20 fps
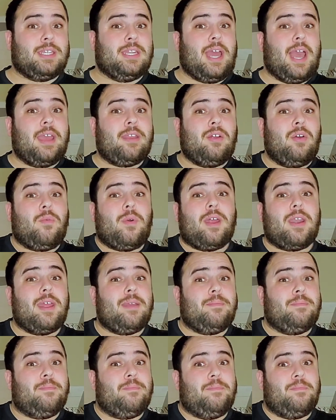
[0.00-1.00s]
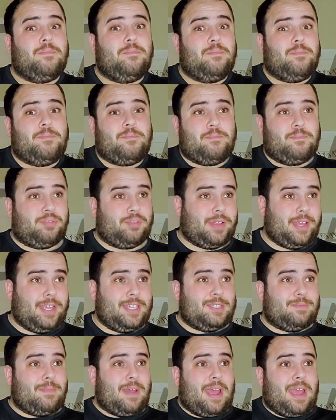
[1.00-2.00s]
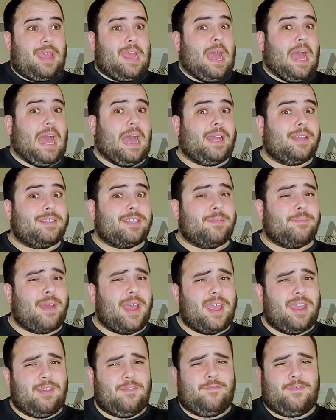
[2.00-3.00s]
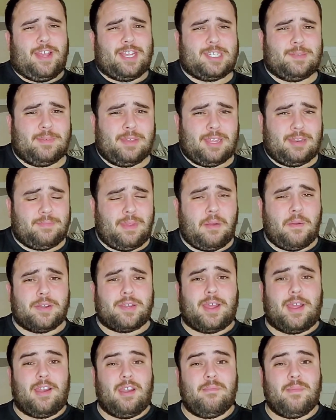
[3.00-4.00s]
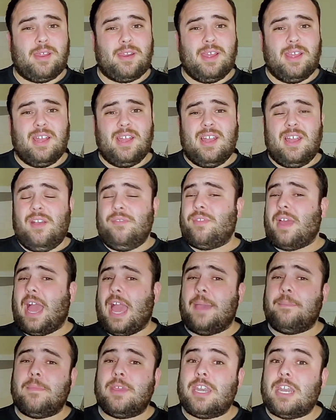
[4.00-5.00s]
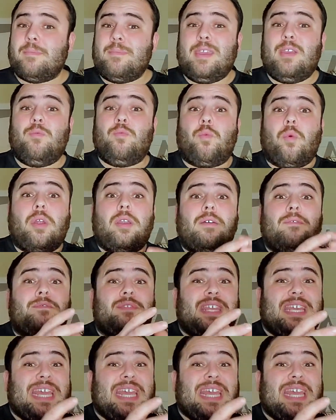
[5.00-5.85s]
And I don't want to place my odds on my investment in my retirement that I'm going to be one of the